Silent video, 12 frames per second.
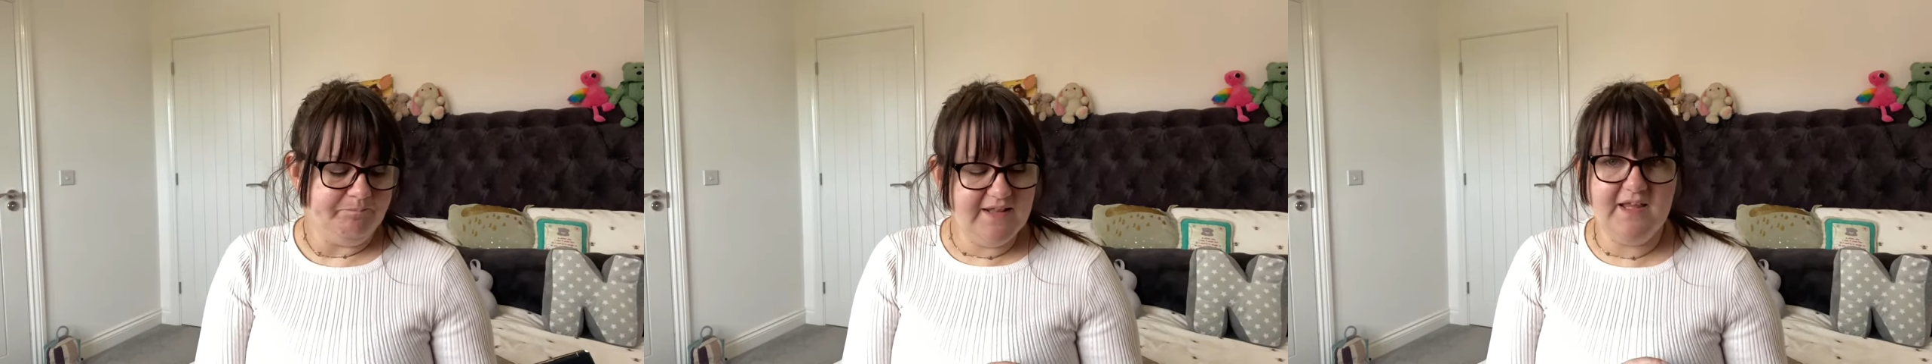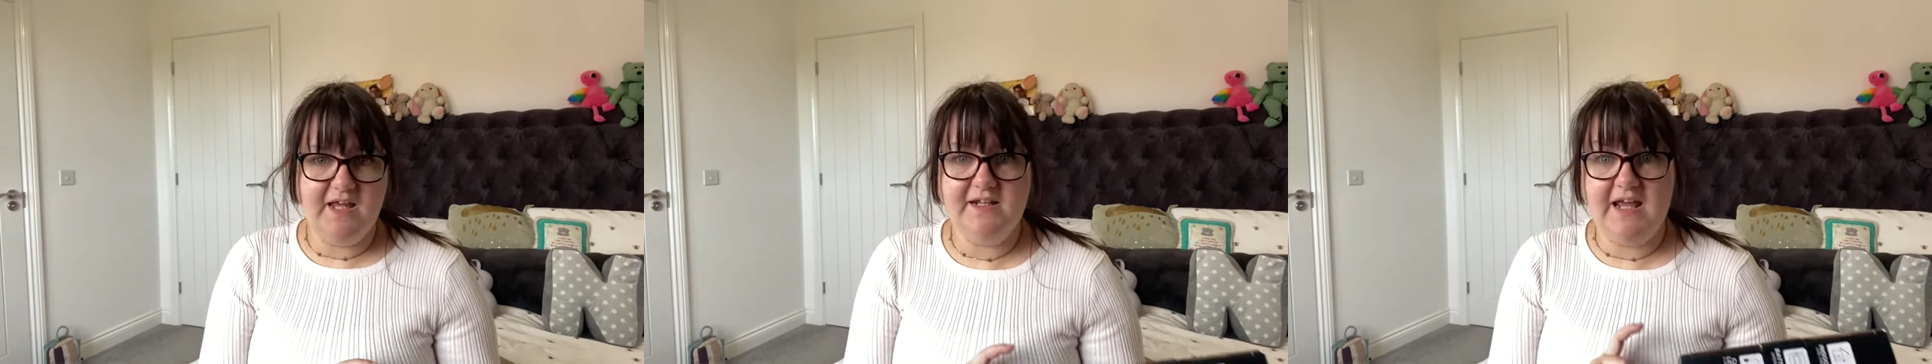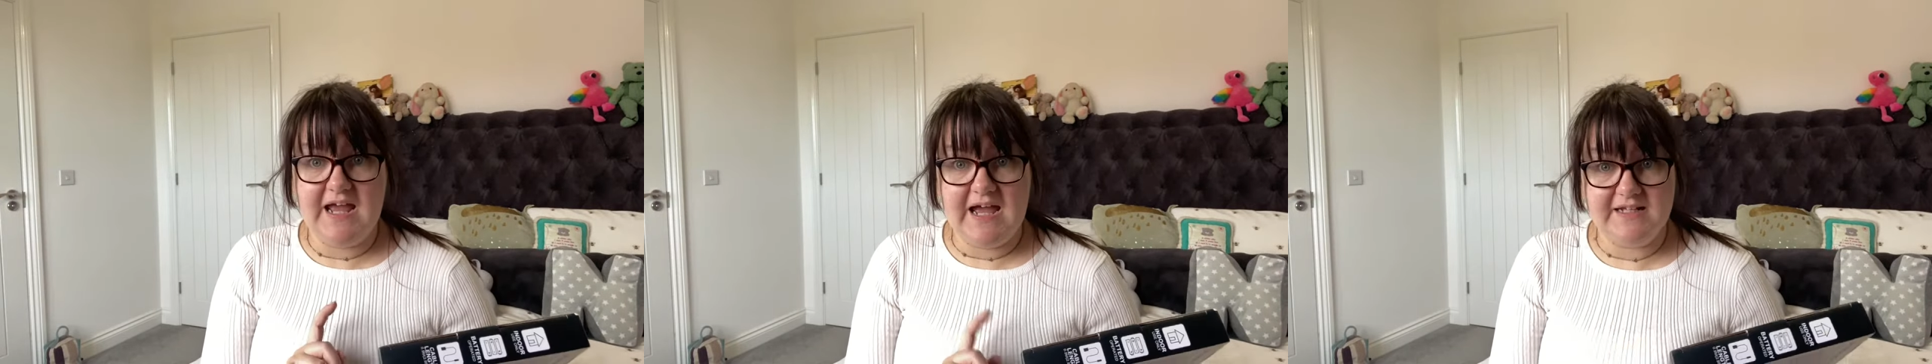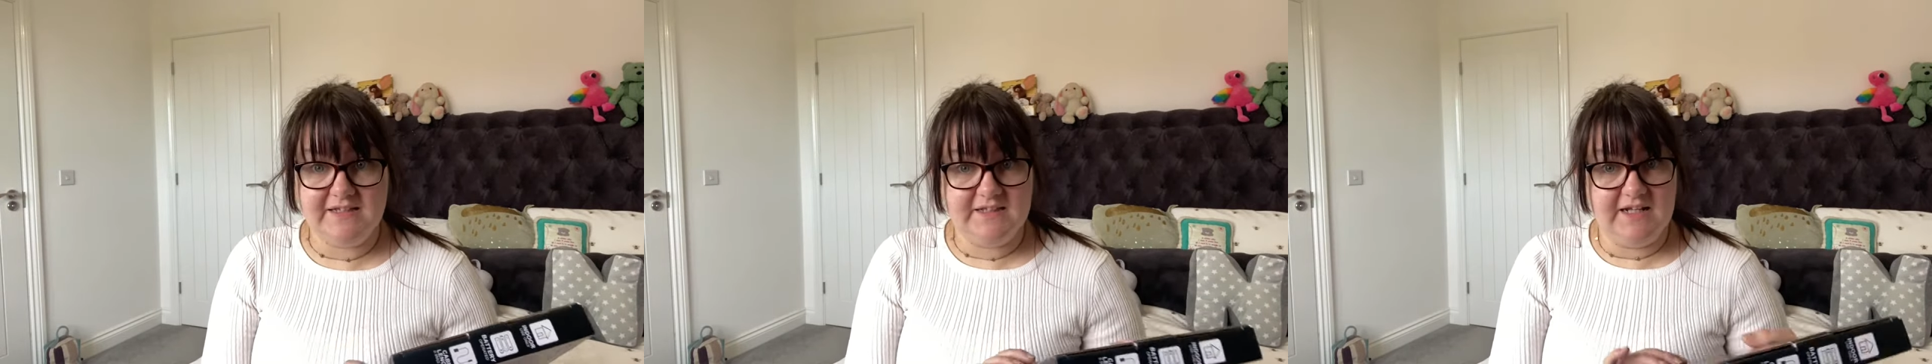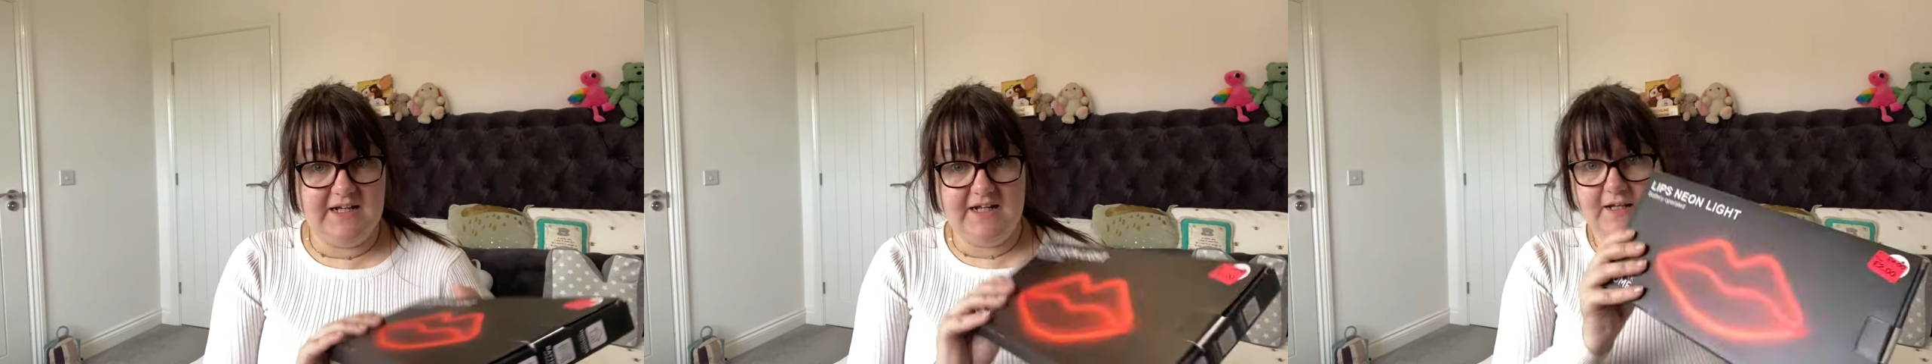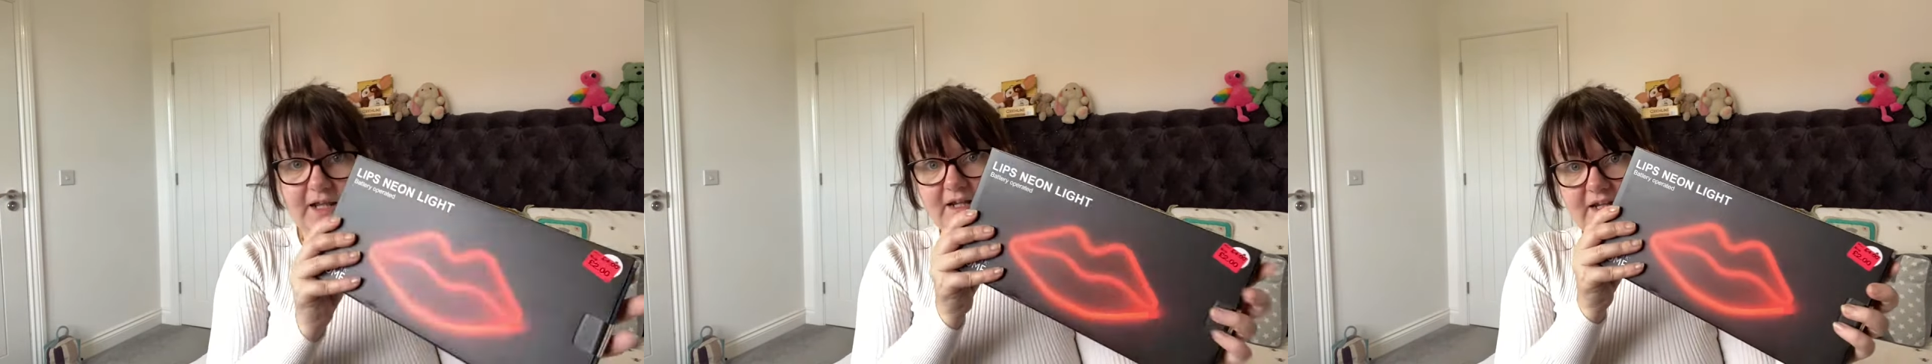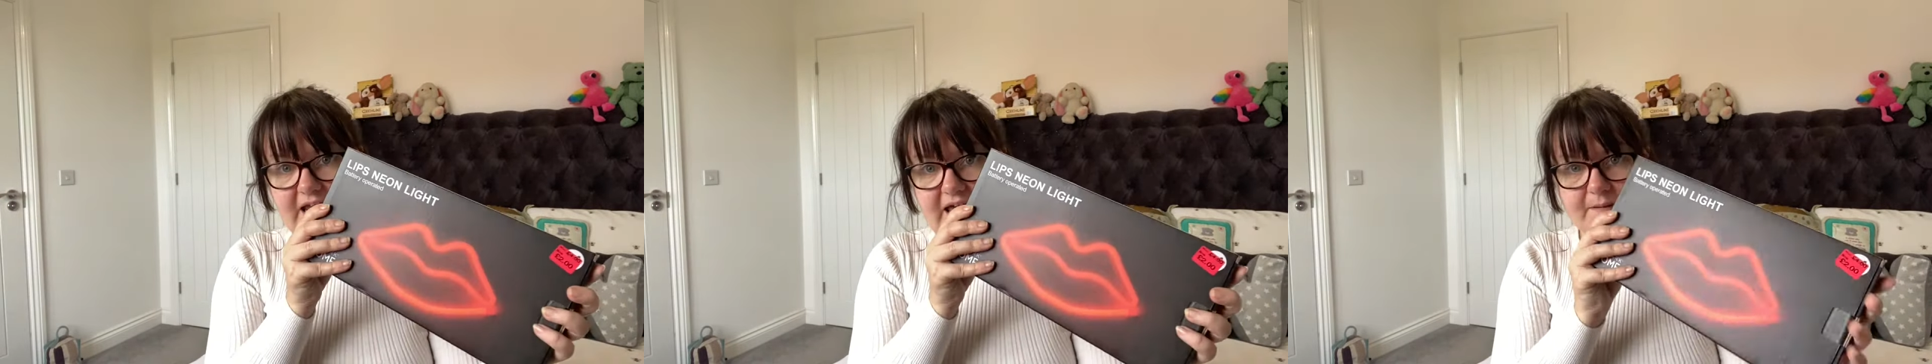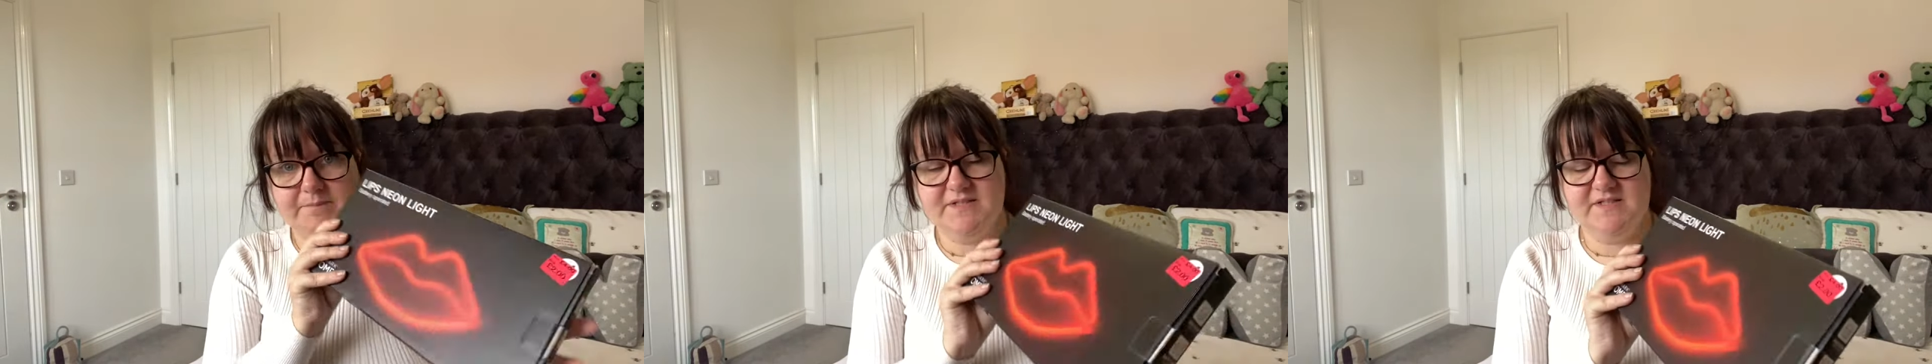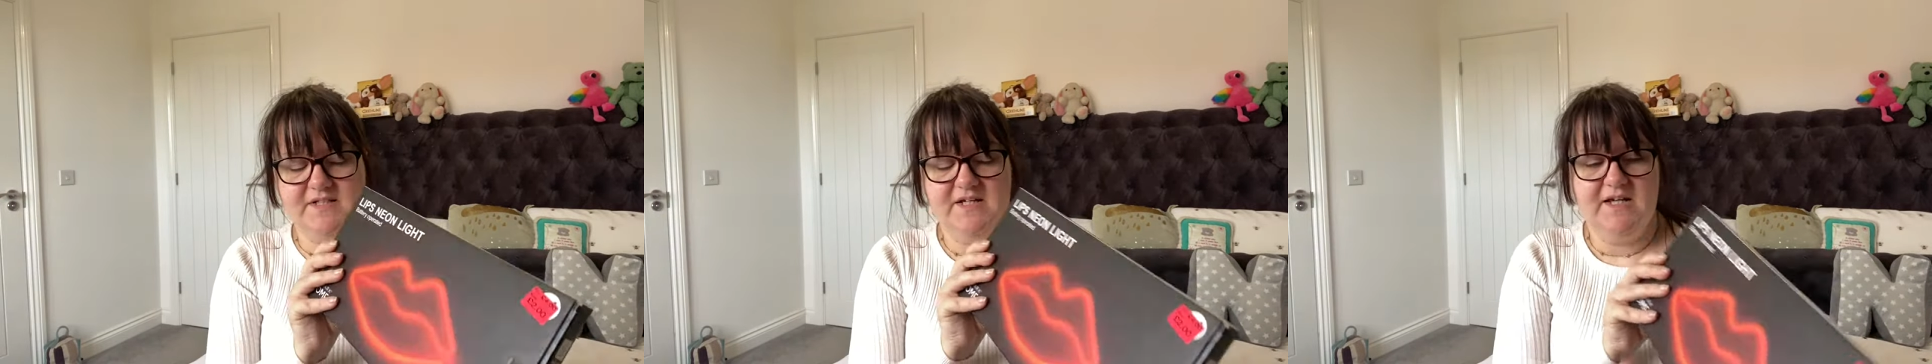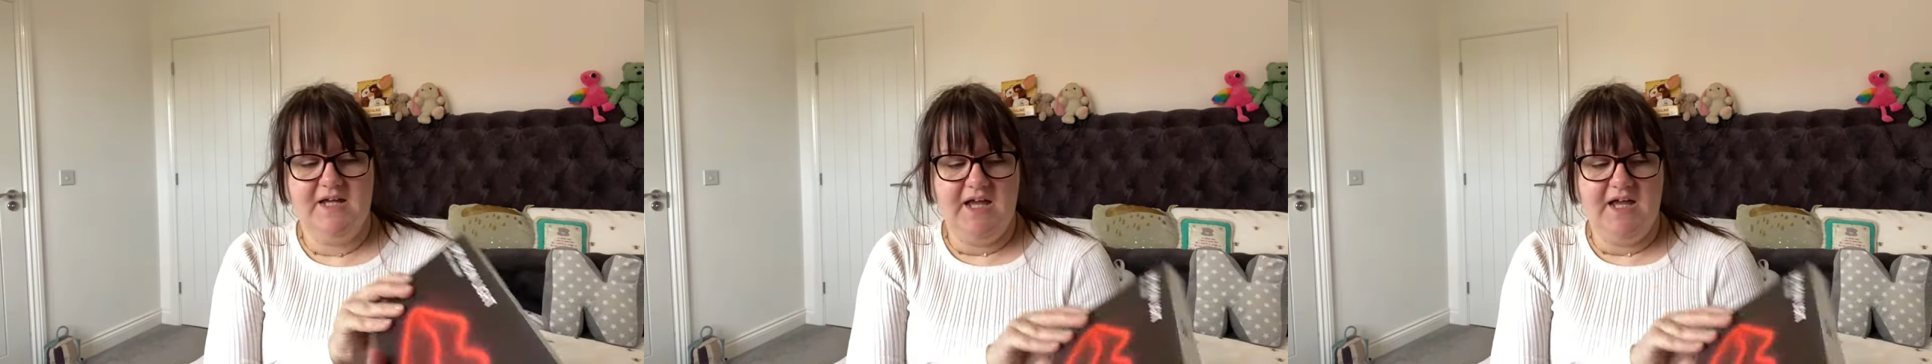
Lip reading: and then they had the like lips.